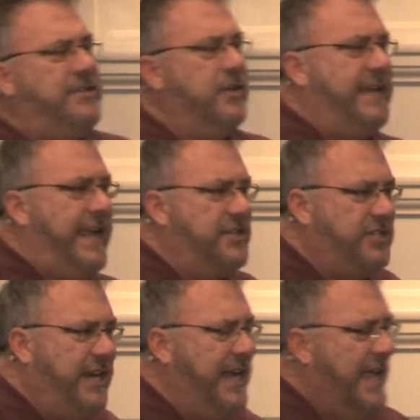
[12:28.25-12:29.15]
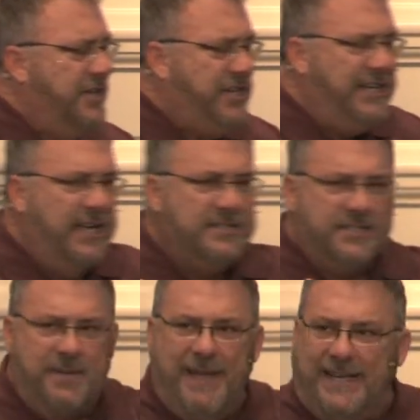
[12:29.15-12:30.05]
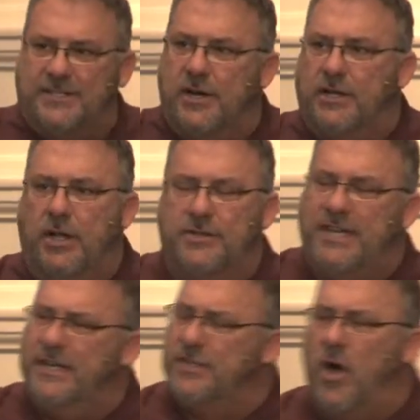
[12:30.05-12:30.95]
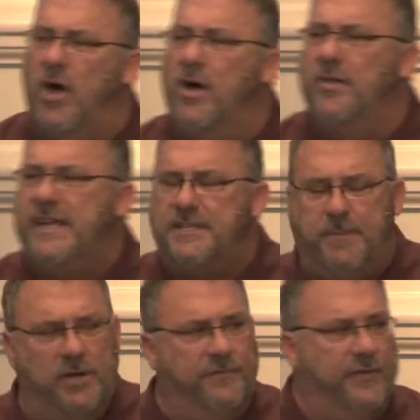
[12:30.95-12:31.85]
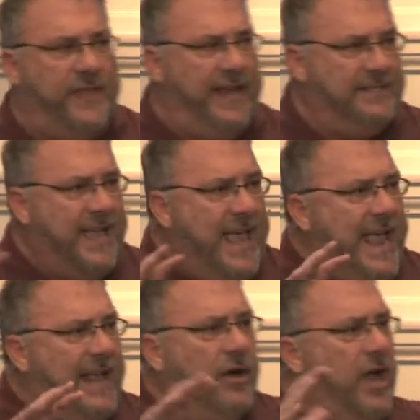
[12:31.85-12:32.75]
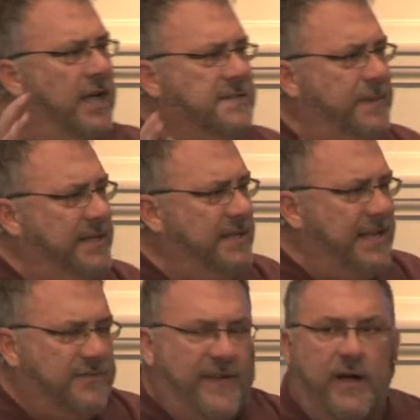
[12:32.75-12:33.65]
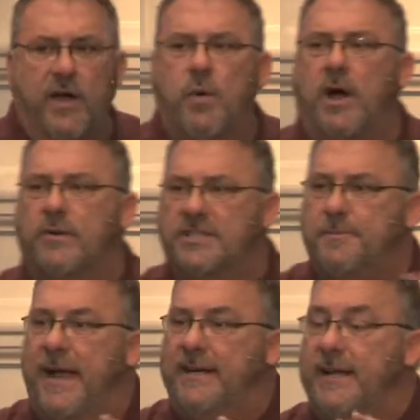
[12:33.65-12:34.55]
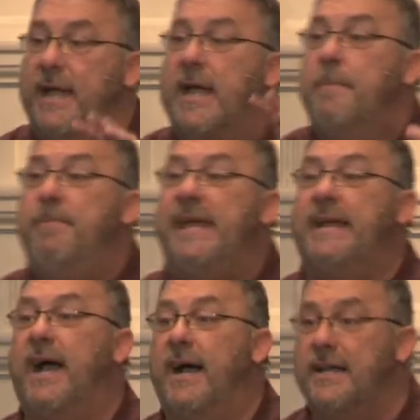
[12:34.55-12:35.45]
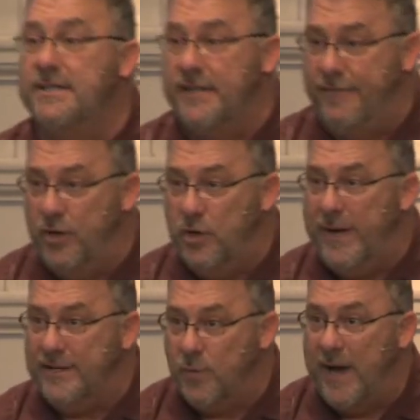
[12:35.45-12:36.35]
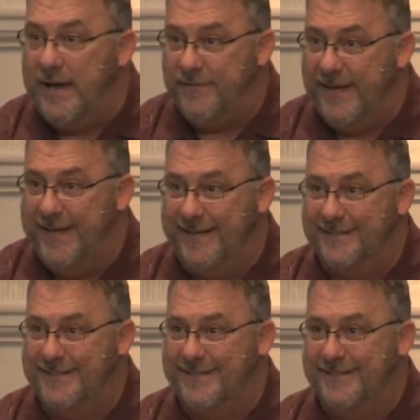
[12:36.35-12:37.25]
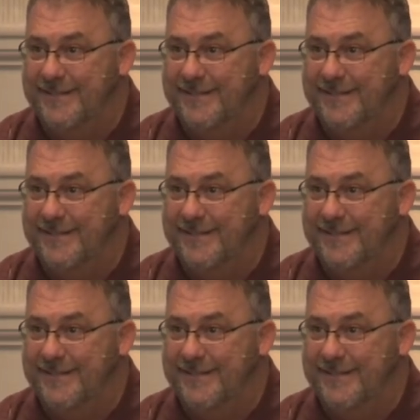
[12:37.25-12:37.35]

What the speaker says: her kids, she makes their clothes, she does all these beautiful things, and her husband is very well respected because of who his wife is.